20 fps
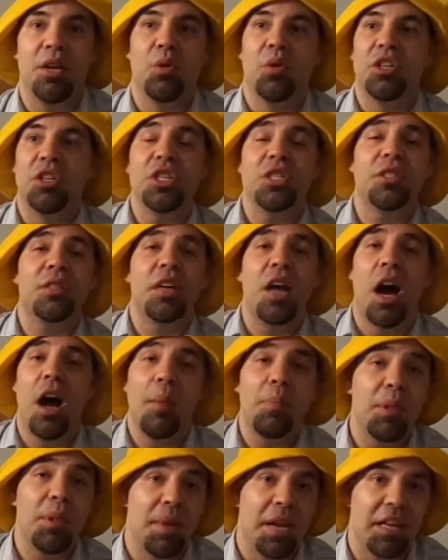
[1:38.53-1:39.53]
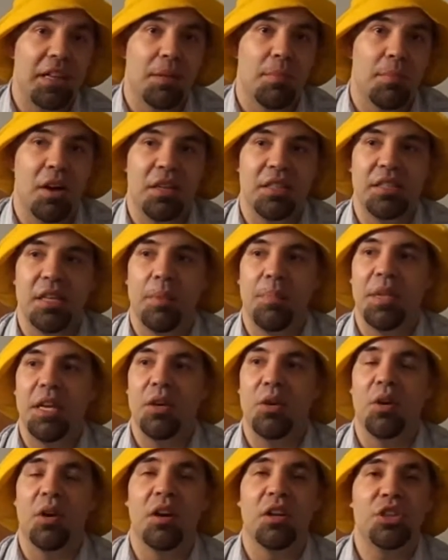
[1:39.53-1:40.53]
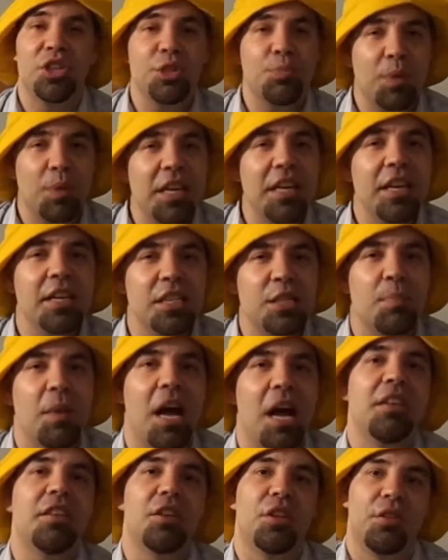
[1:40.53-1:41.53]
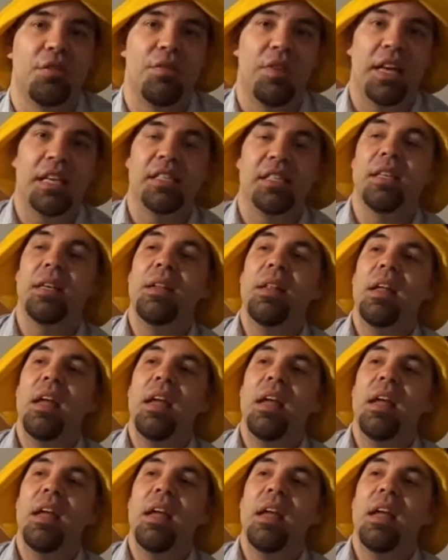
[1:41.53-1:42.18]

or just complimenting them on something or just bringing a smile to their face.